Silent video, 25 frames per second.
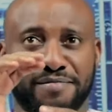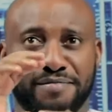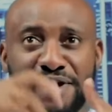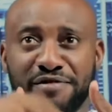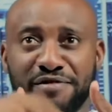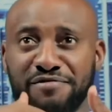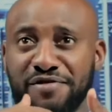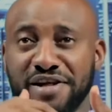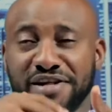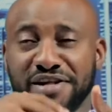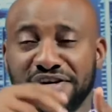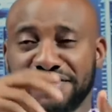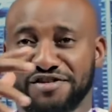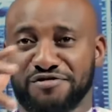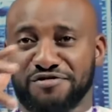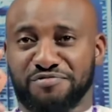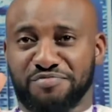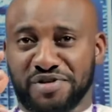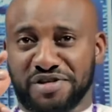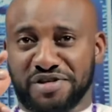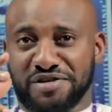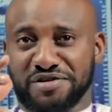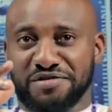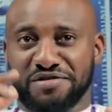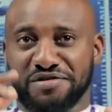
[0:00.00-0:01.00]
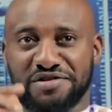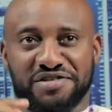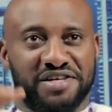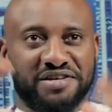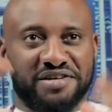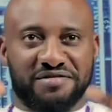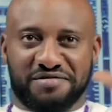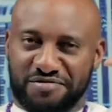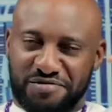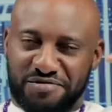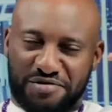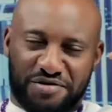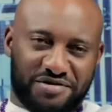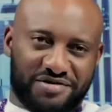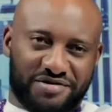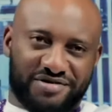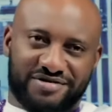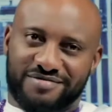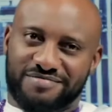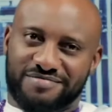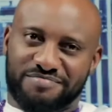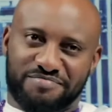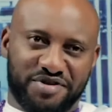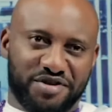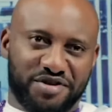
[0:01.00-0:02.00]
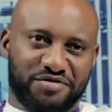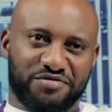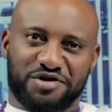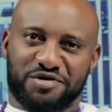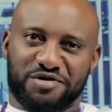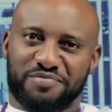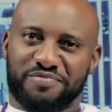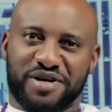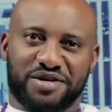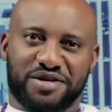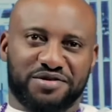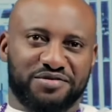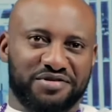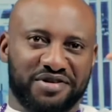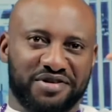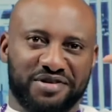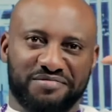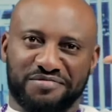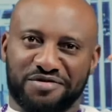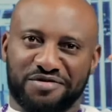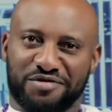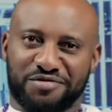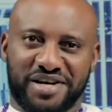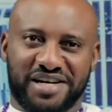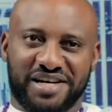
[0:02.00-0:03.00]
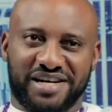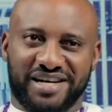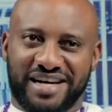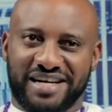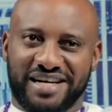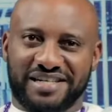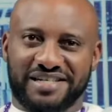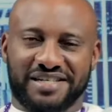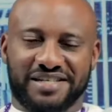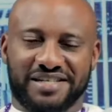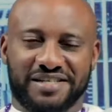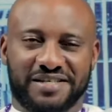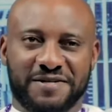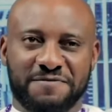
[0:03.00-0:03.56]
The white people man kneels down to propose to a girl.